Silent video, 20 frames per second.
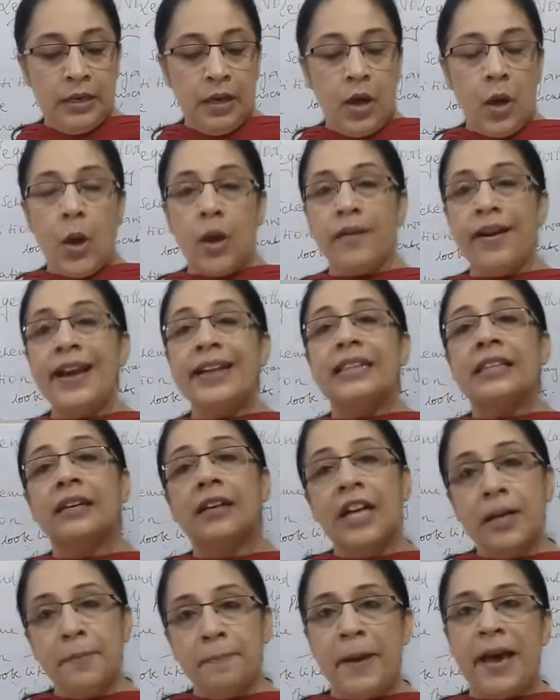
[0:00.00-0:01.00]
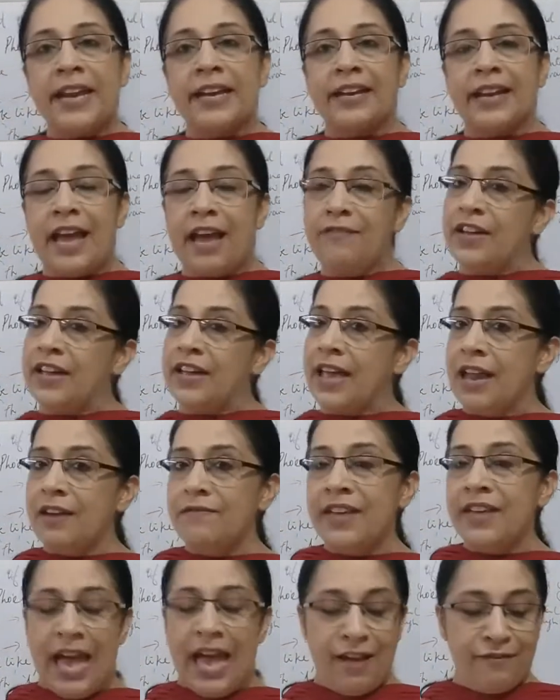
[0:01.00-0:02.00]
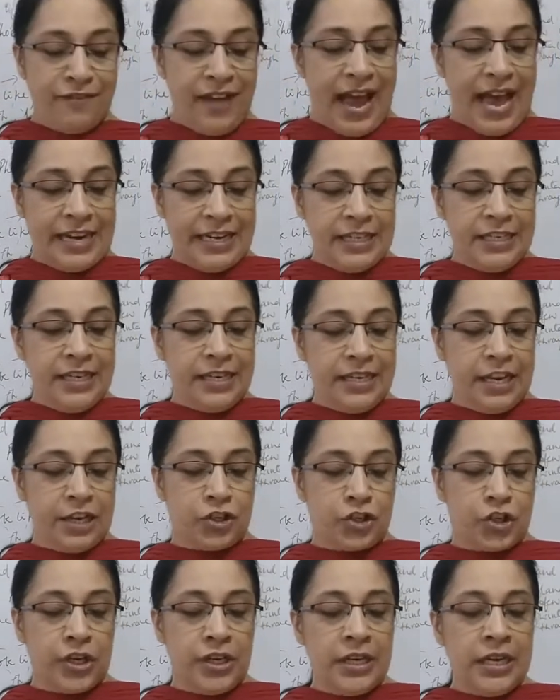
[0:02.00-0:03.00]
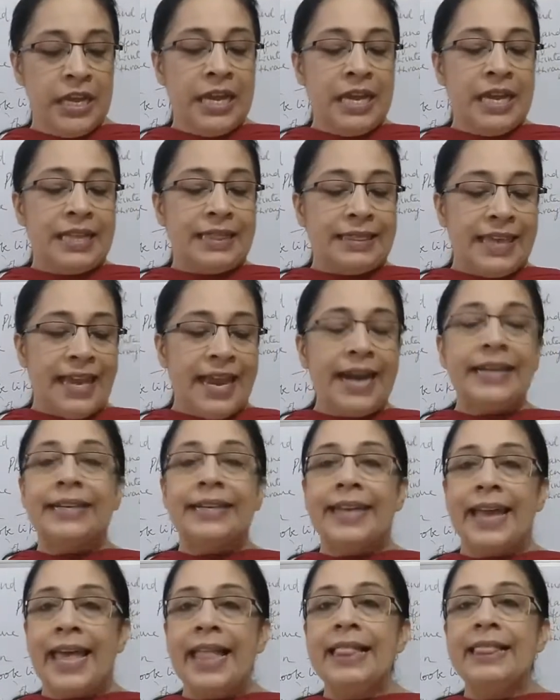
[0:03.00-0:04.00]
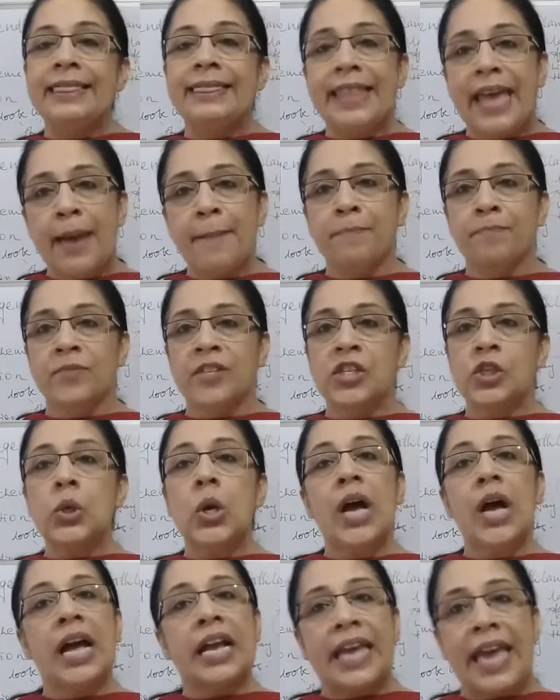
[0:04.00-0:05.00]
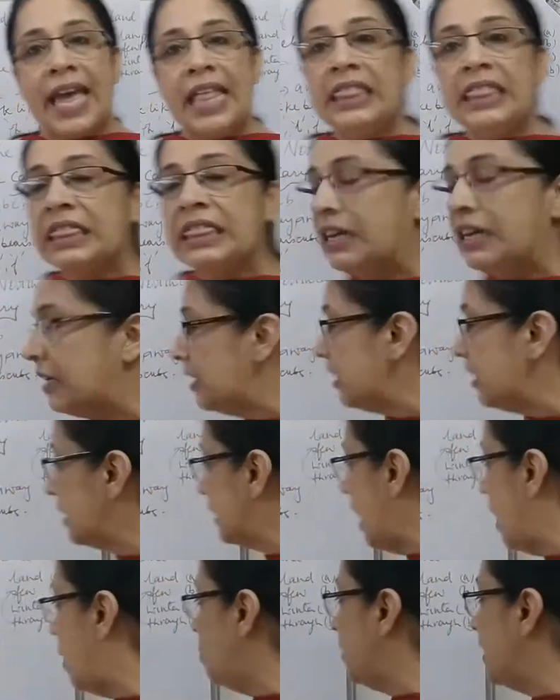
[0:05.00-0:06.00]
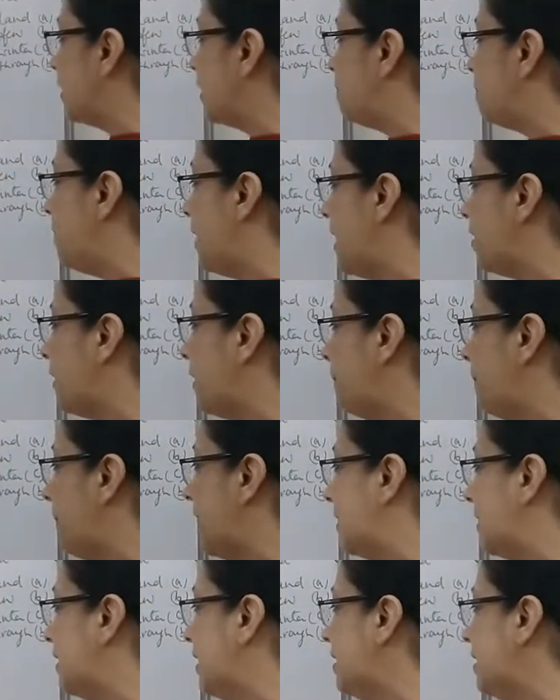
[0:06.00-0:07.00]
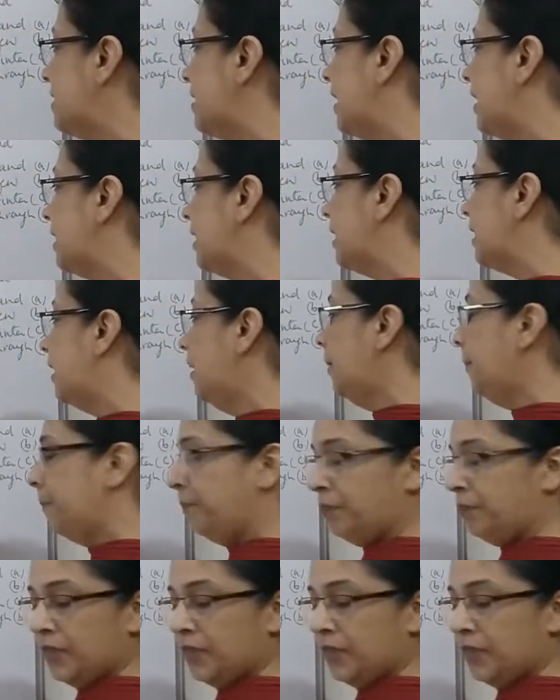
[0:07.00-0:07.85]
Alright, third paragraph, again we have alliteration. They tell them. So again the sound is being repeated in the